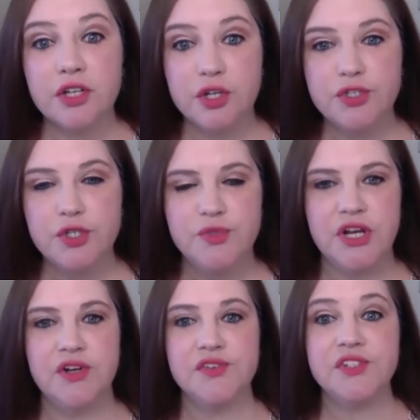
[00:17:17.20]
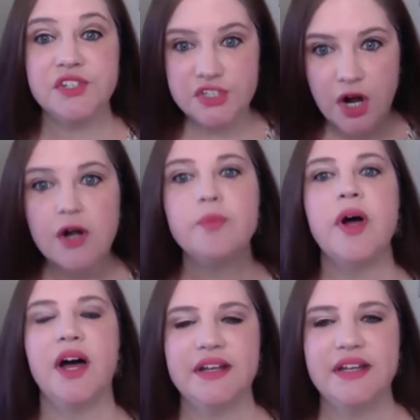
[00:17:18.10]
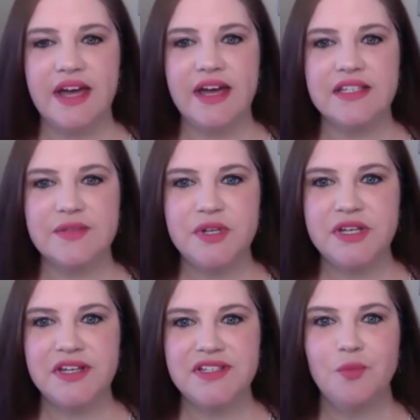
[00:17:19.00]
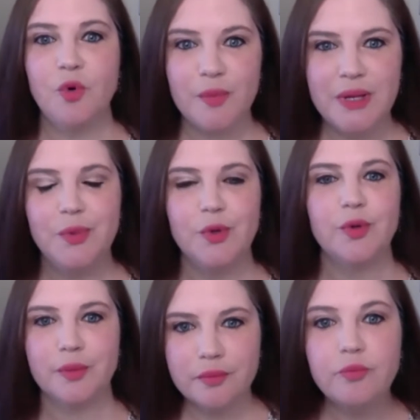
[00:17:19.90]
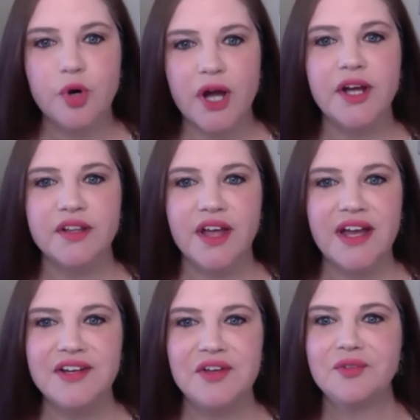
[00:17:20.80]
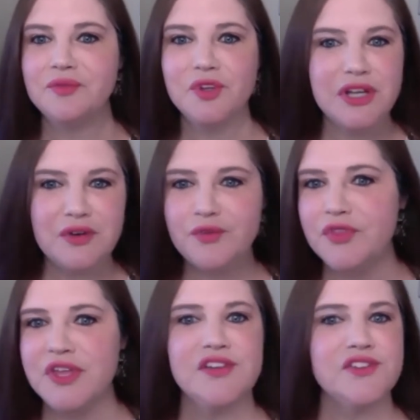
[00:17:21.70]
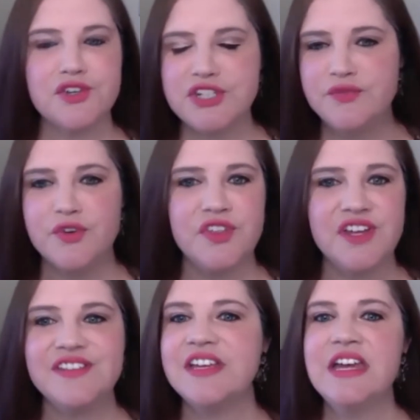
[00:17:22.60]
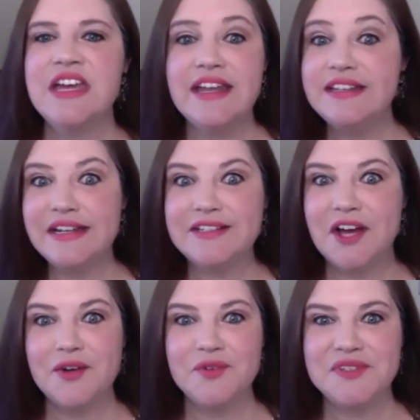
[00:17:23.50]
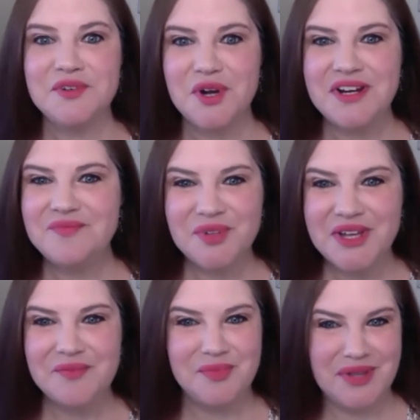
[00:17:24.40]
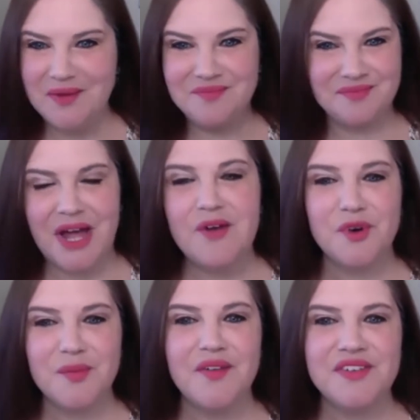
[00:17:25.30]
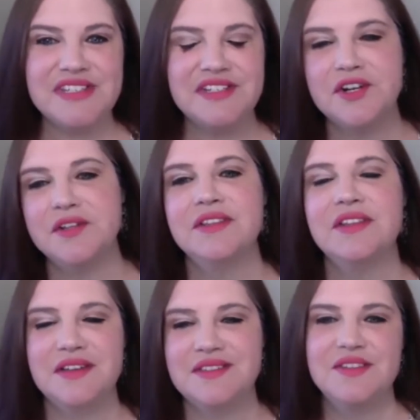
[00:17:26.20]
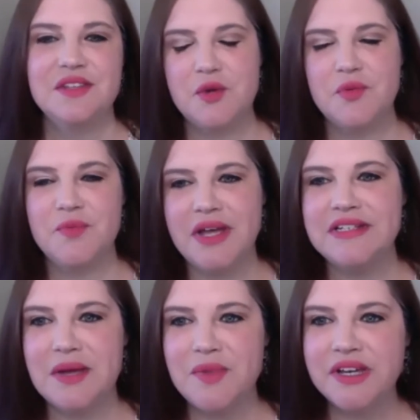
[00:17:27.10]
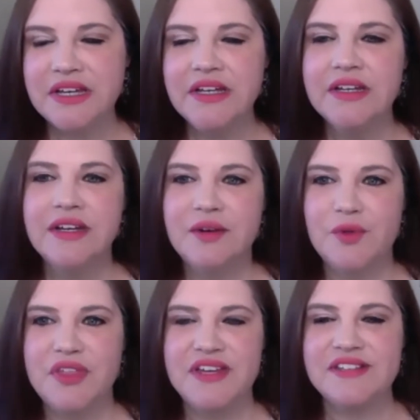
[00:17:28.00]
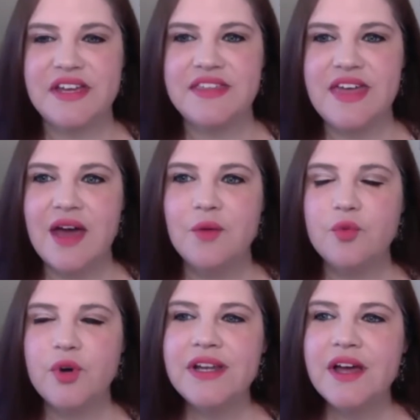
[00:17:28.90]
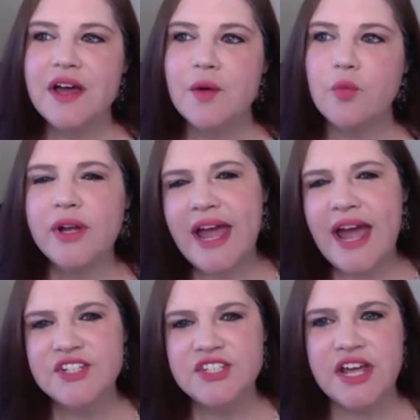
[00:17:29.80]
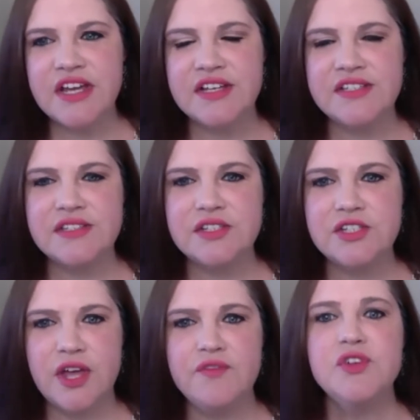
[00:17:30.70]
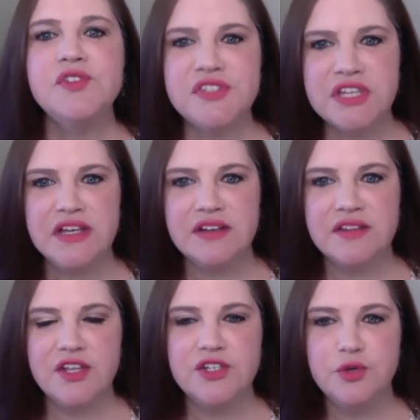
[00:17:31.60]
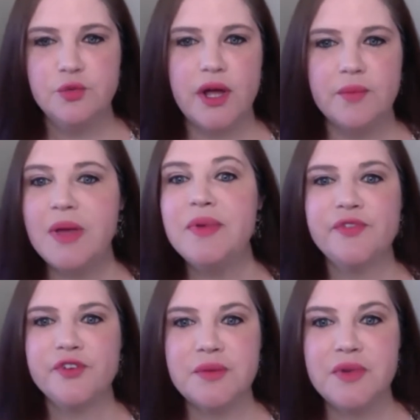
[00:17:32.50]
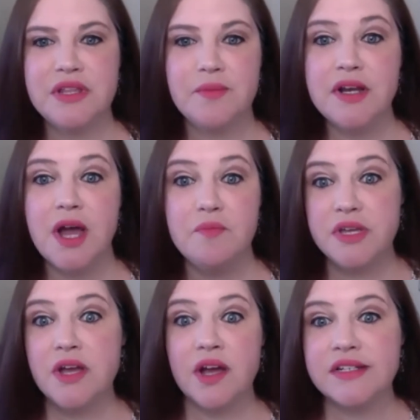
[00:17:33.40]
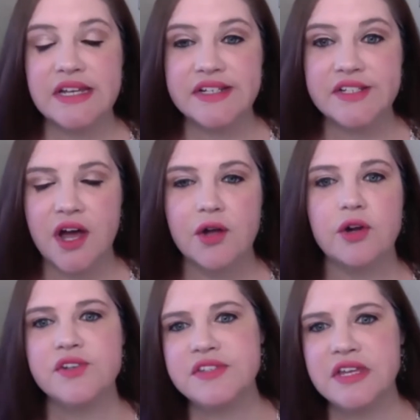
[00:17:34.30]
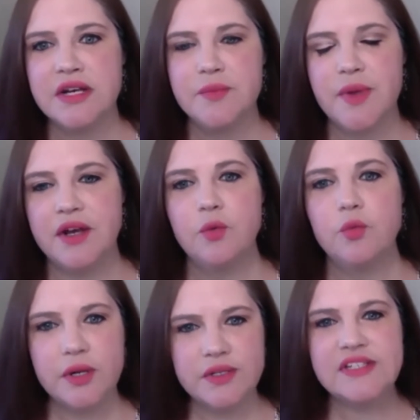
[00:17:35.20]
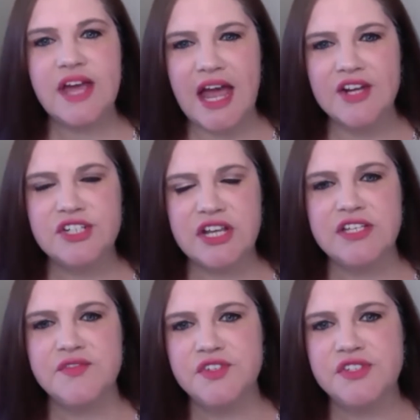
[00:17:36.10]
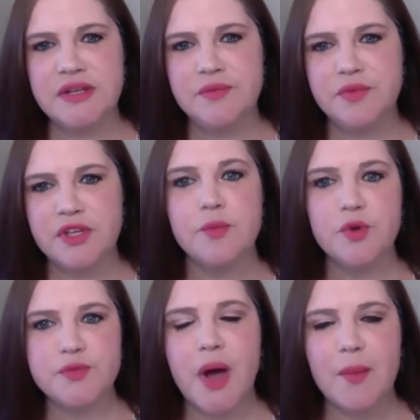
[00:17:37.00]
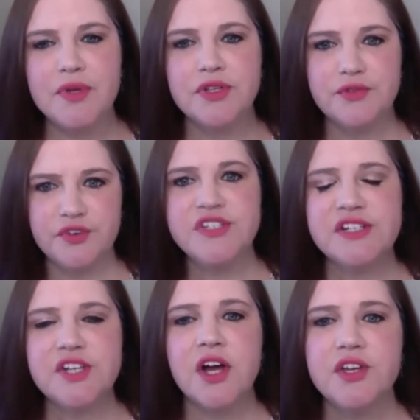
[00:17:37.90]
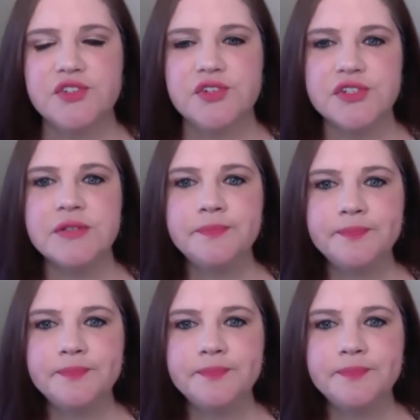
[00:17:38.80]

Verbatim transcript: YouTube channels, to start podcasts, because more people were brought online that are looking for things, searching for things. And TikTok was a great platform, obviously, during the pandemic. With things like that, what hashtags have you seen that do well? Maybe for somebody that might not be on TikTok or is thinking about it, what hashtags have you seen that are most popular for TikTok users?